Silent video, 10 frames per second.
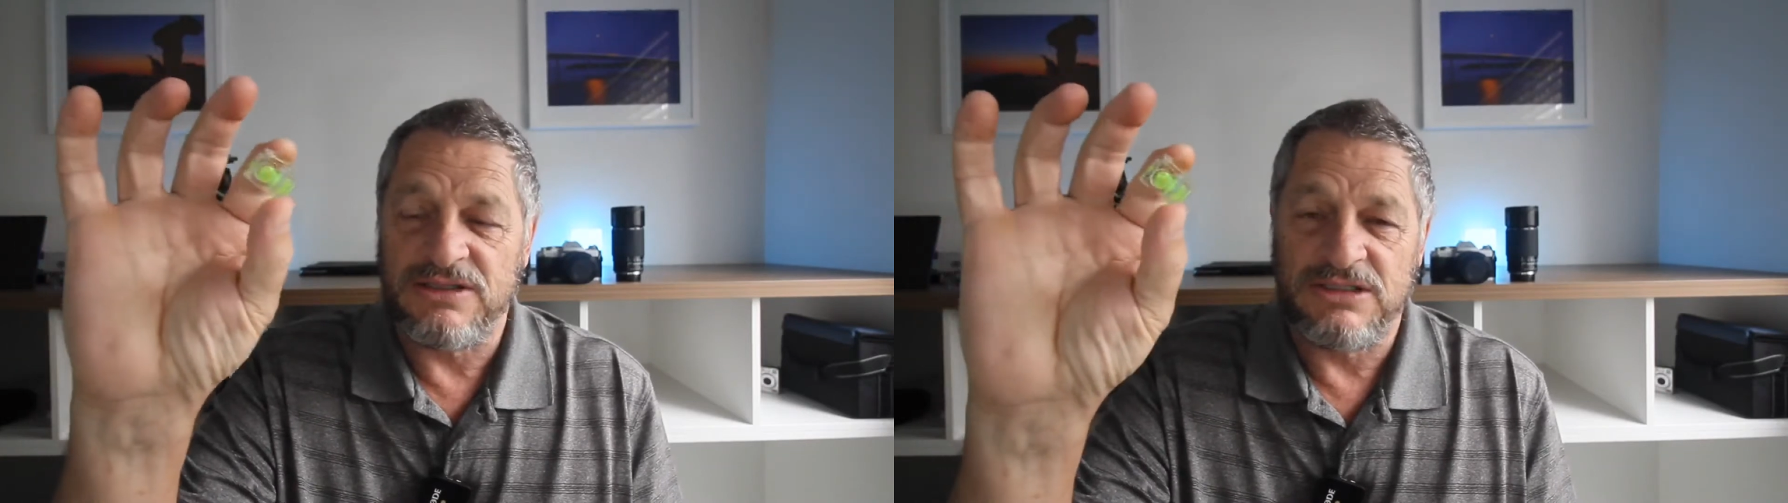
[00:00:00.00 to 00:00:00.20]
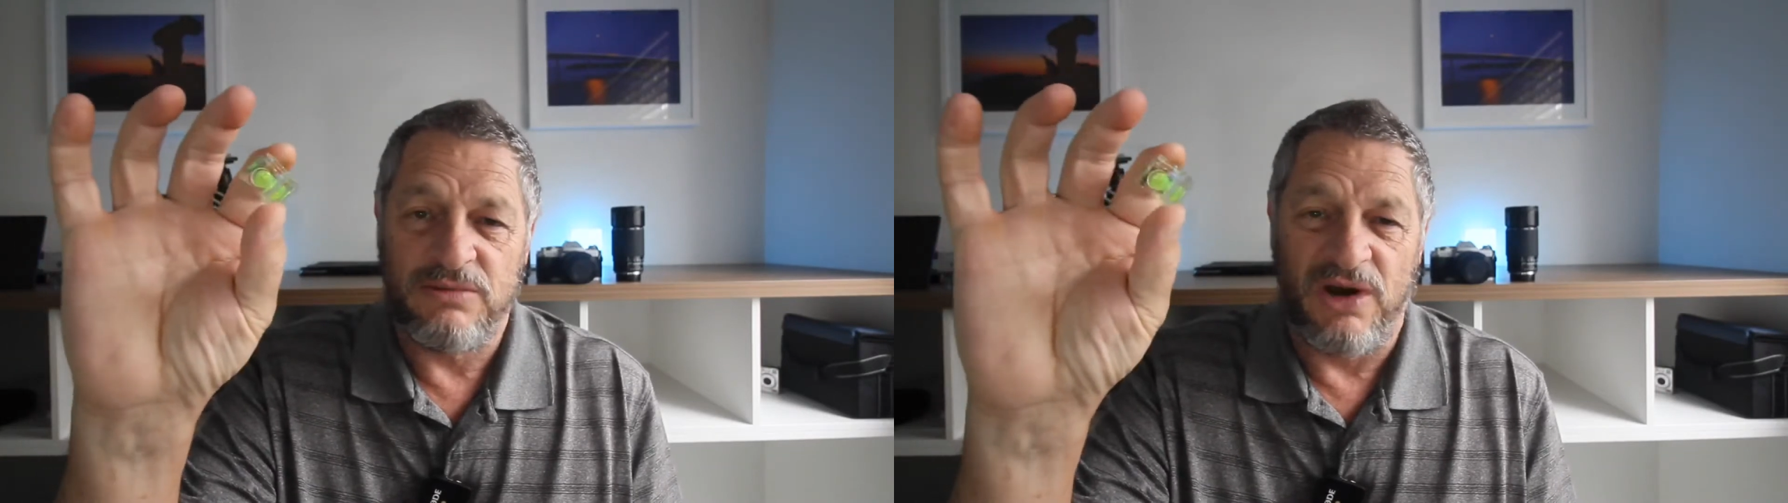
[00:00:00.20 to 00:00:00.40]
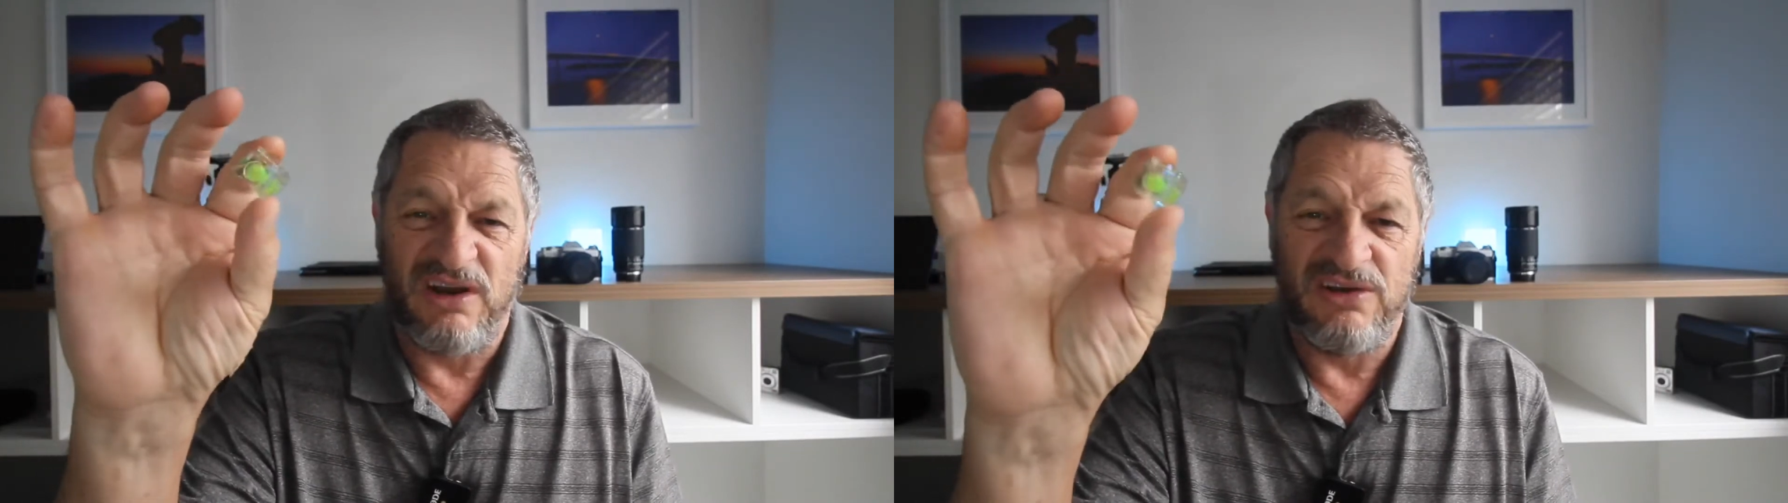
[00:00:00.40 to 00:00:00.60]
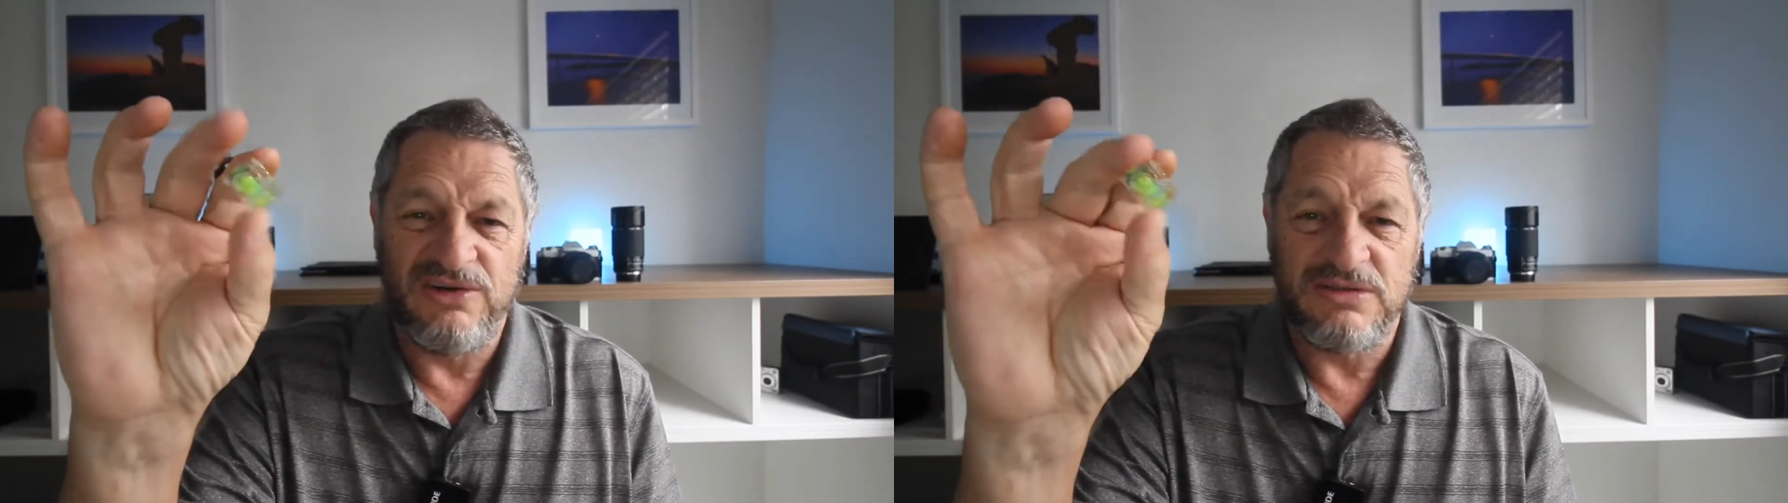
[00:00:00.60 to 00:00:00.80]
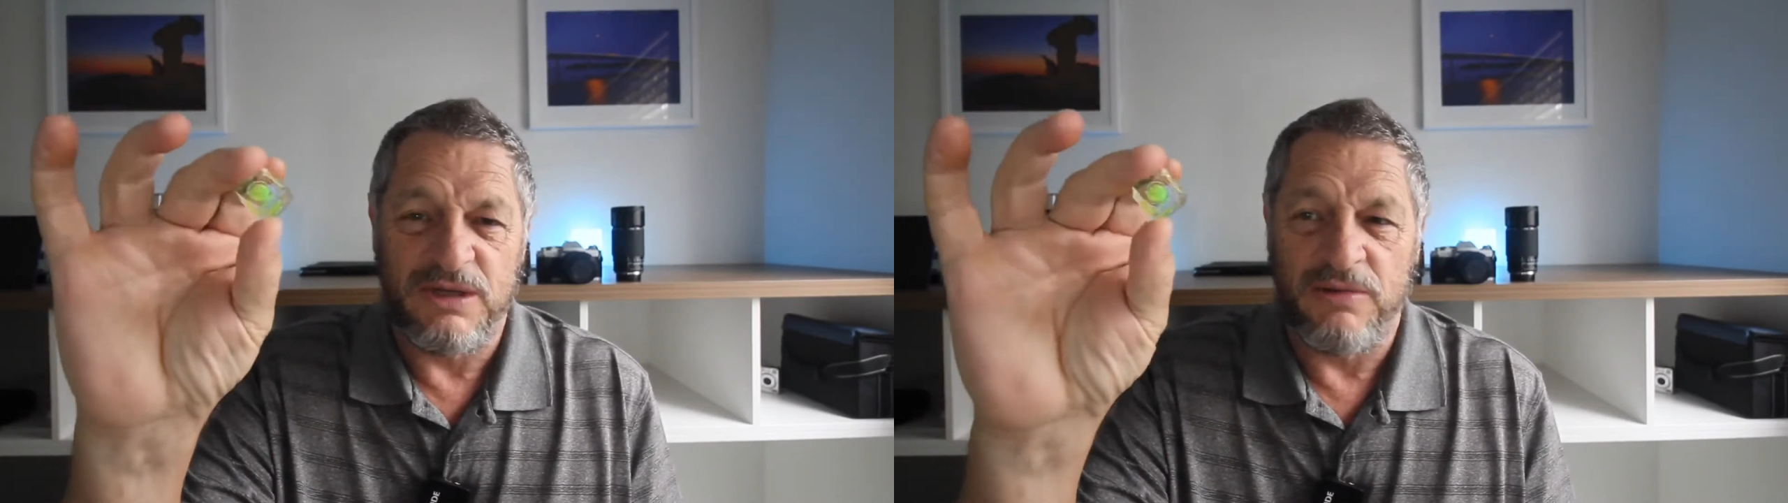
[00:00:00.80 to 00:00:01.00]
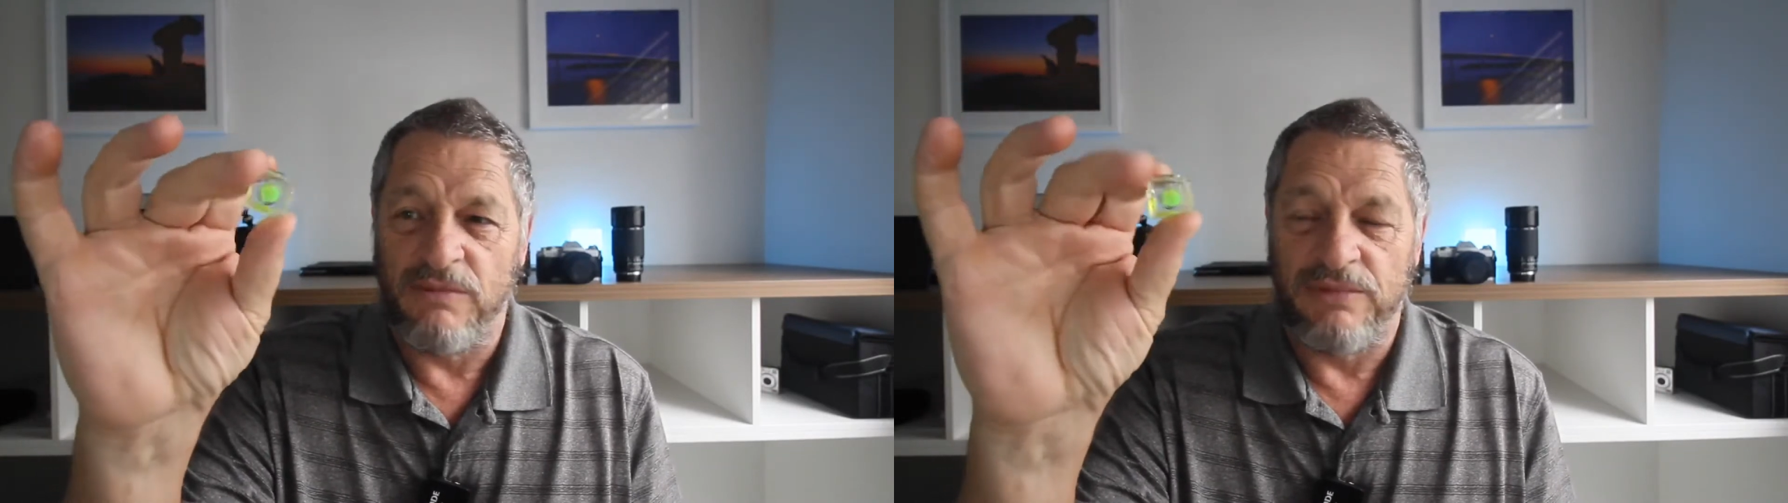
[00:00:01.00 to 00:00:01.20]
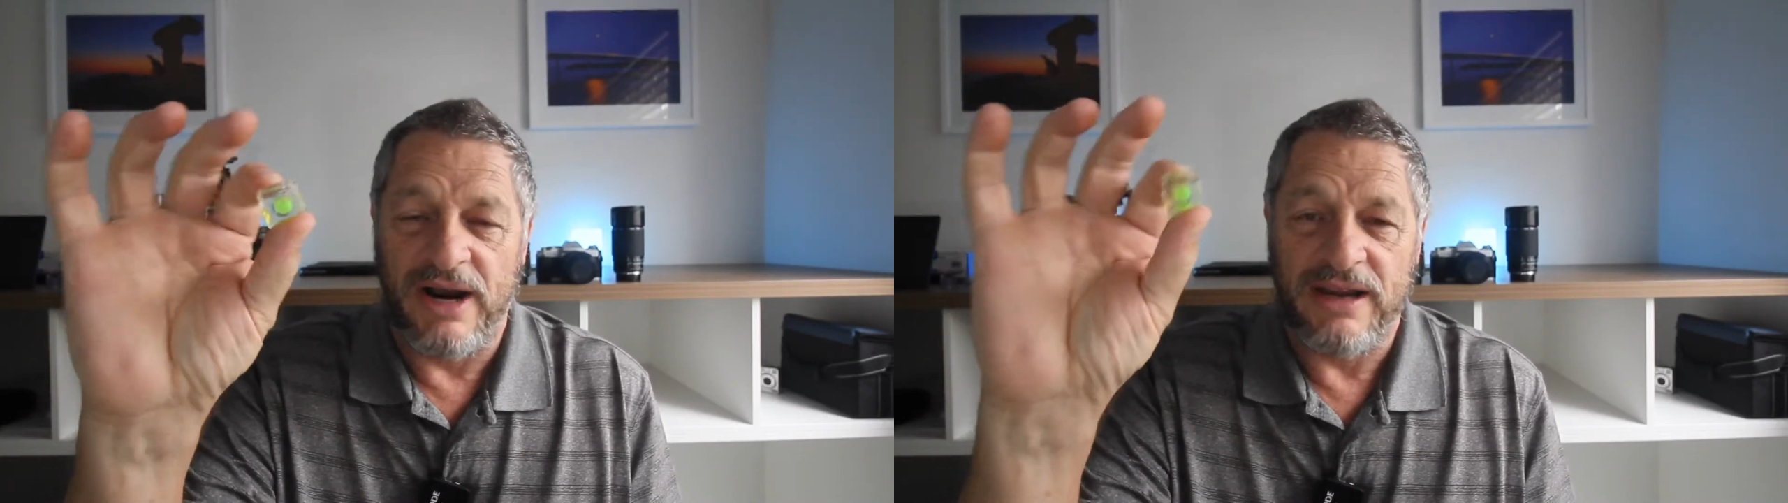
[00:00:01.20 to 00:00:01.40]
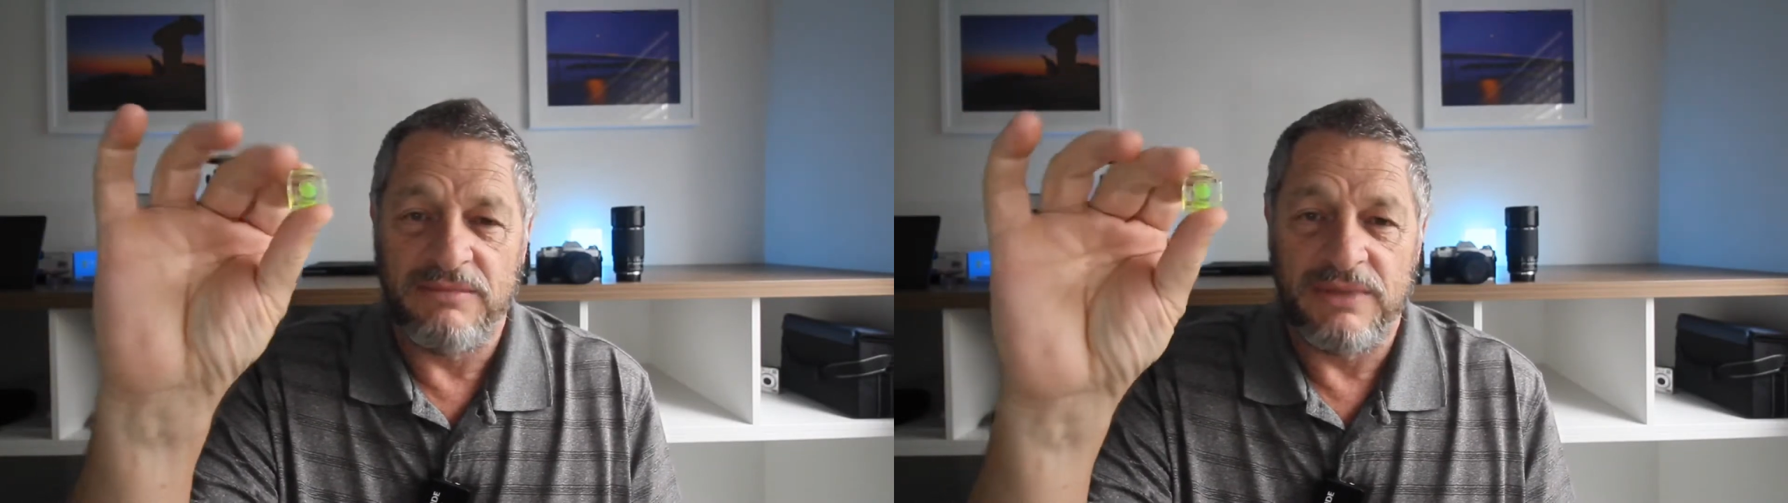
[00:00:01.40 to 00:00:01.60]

because you might lose them or you might break them,